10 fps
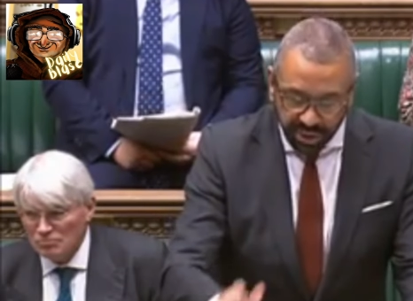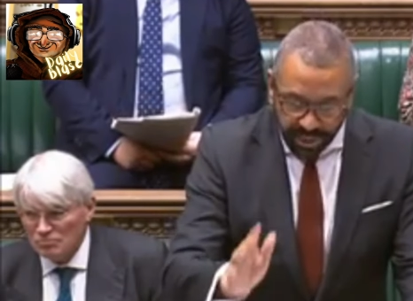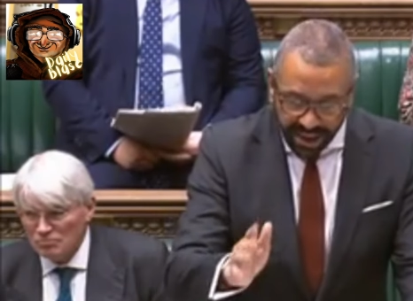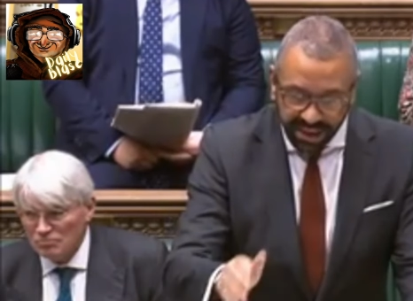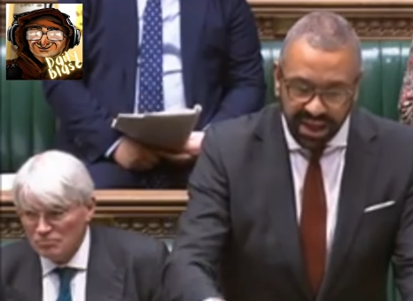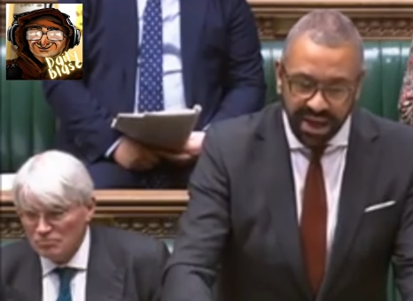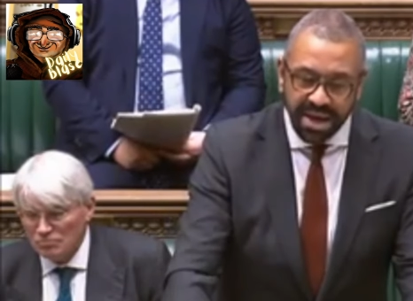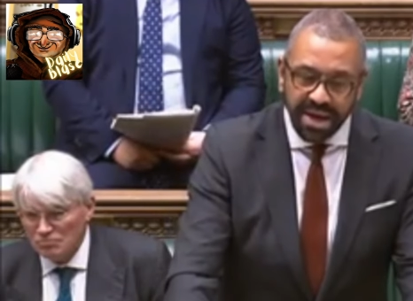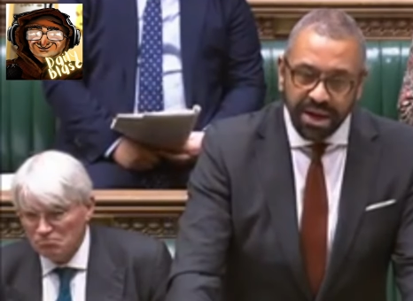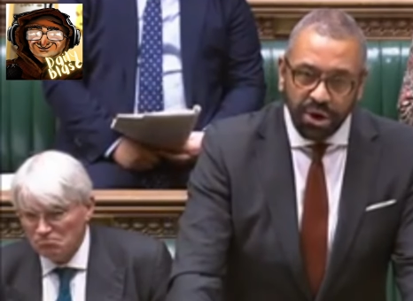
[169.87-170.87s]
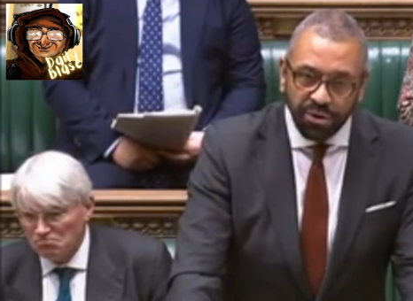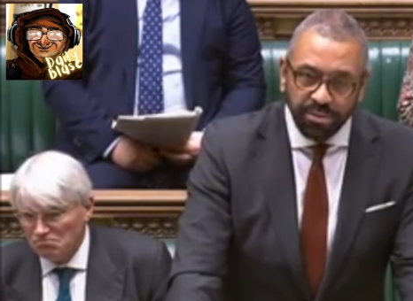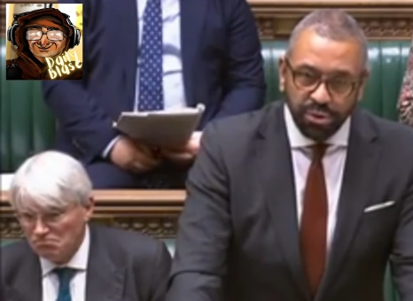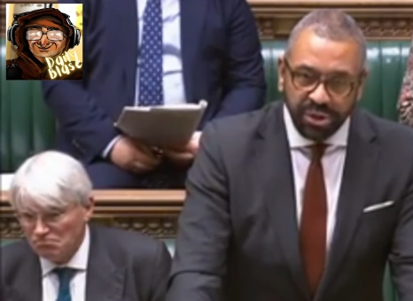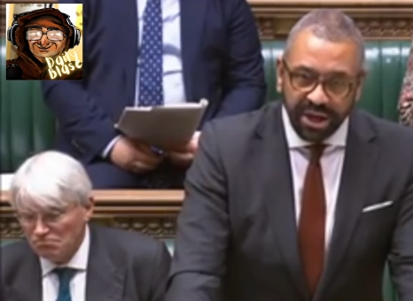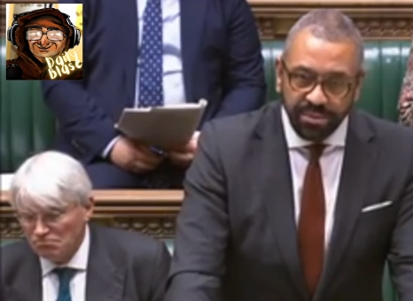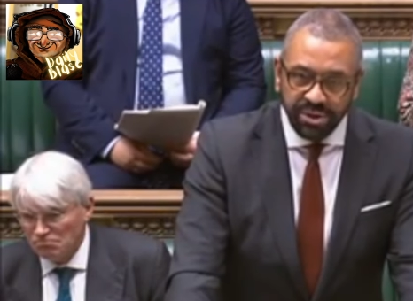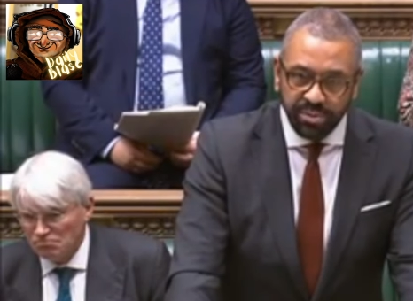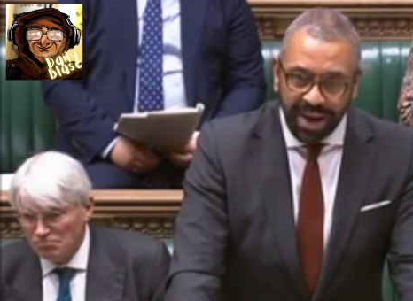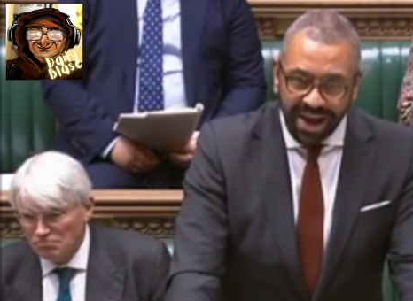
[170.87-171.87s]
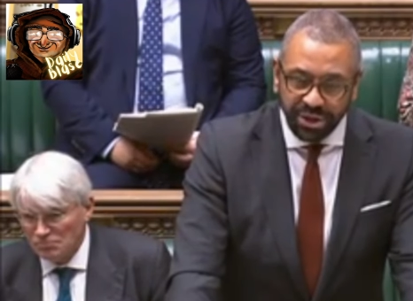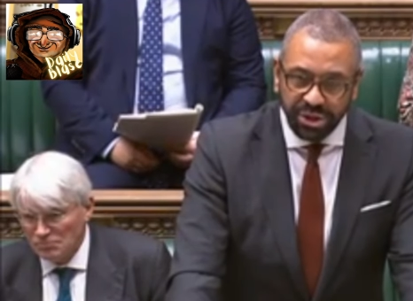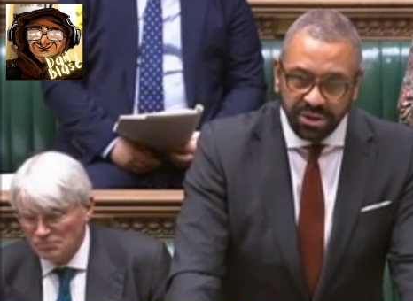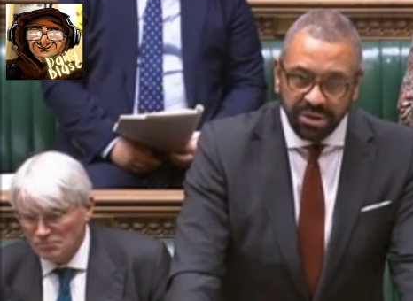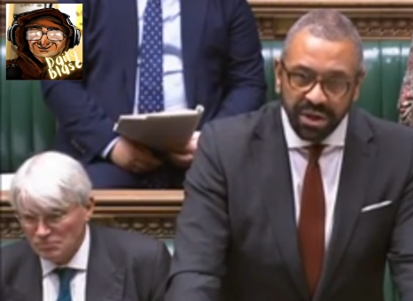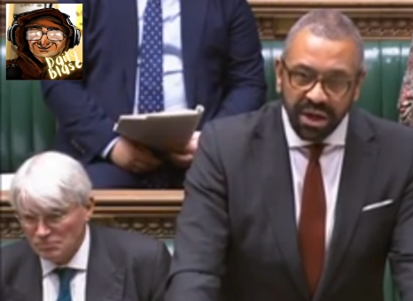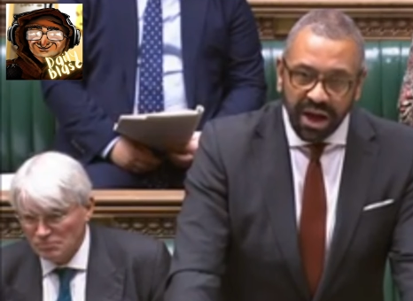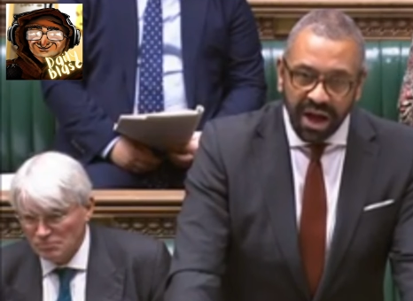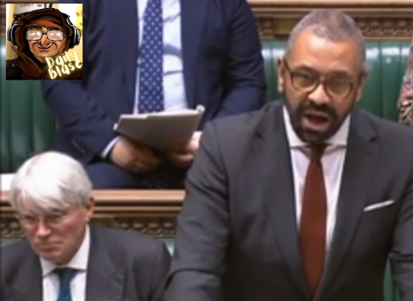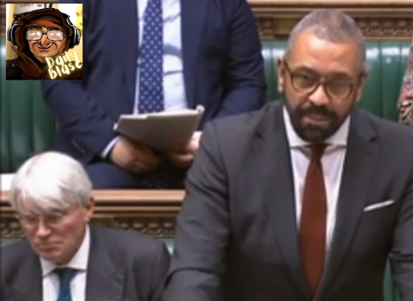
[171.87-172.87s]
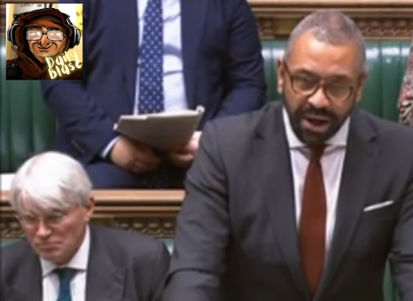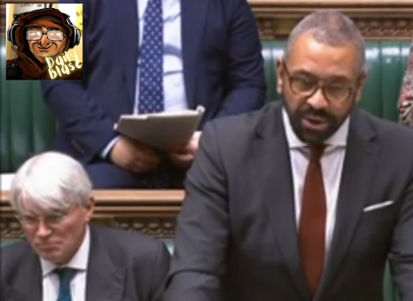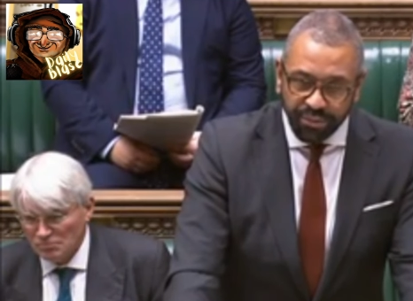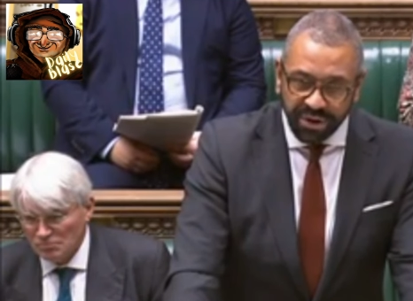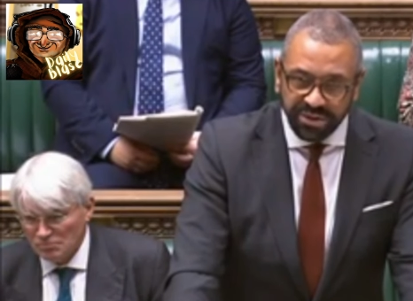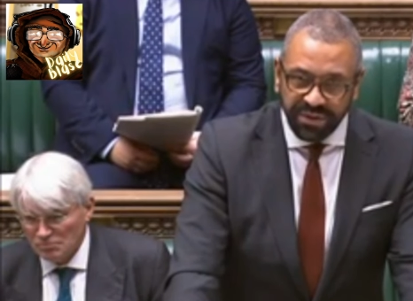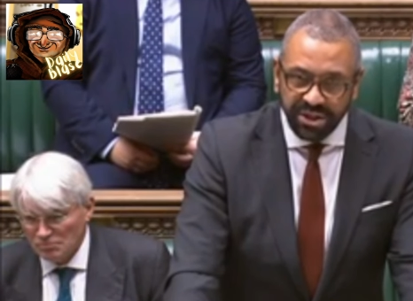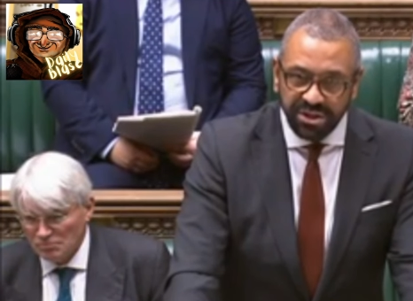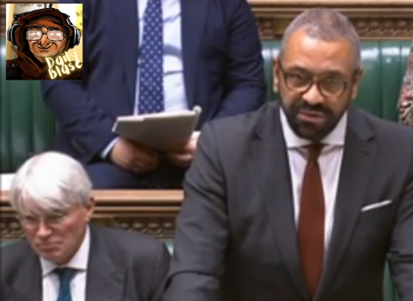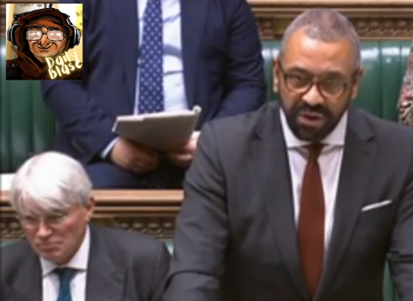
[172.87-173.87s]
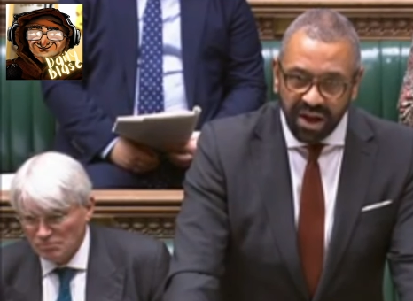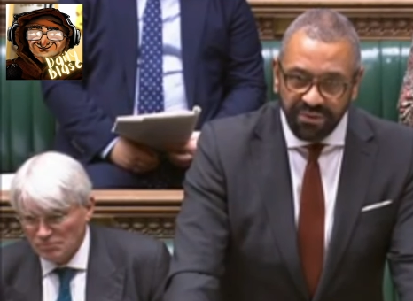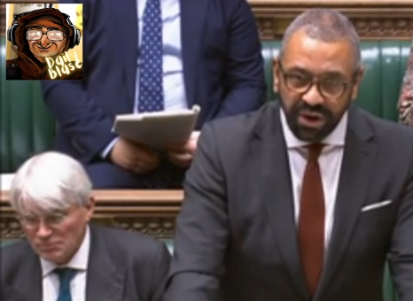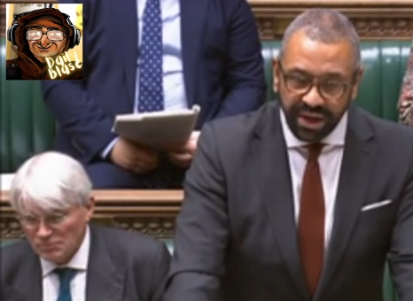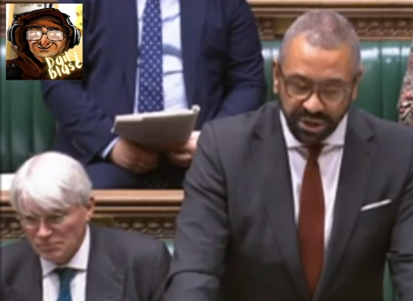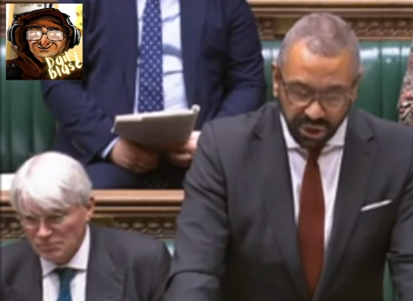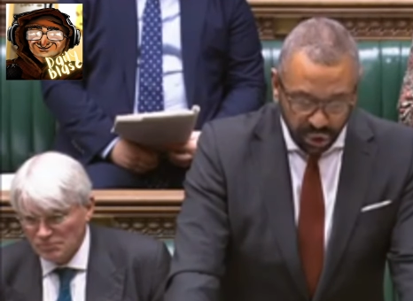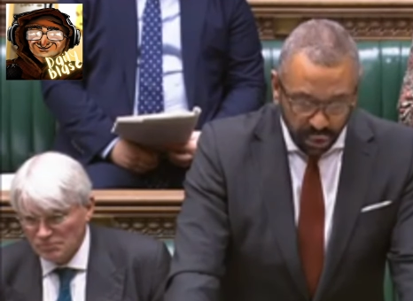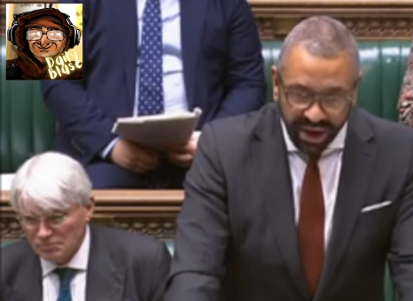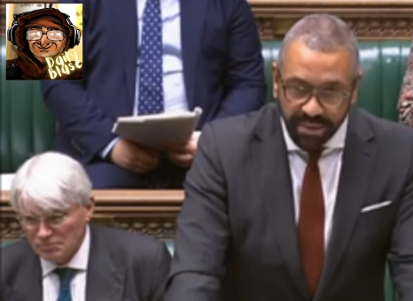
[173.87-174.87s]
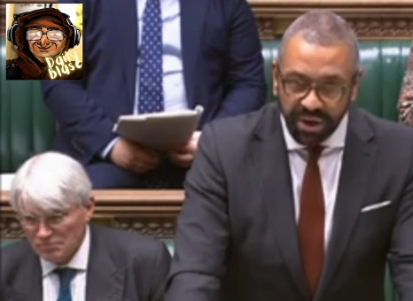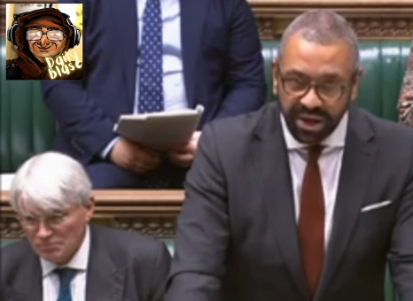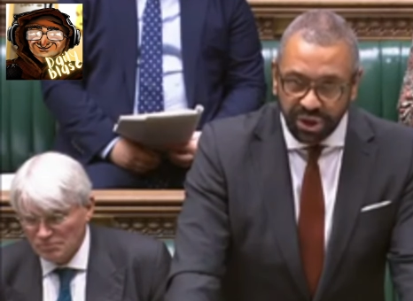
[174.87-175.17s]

Speaker 1: but not okay for it to be the other way around. Now, don't get me wrong, what Hamas did